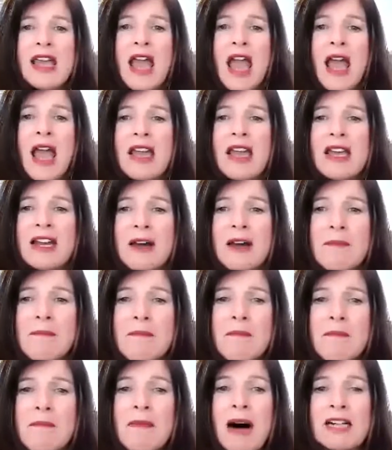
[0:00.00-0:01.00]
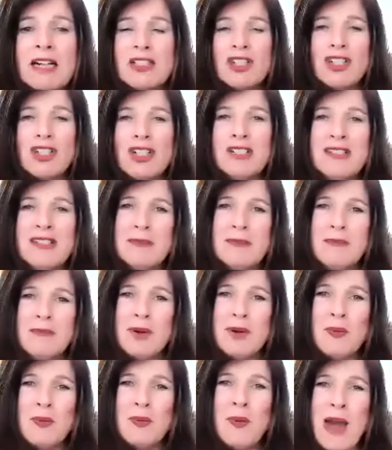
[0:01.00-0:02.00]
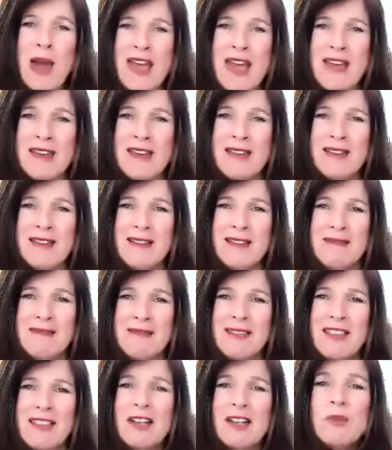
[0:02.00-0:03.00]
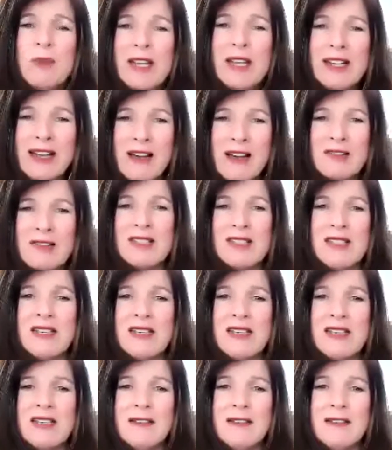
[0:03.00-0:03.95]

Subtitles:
in a much deeper way than we now see.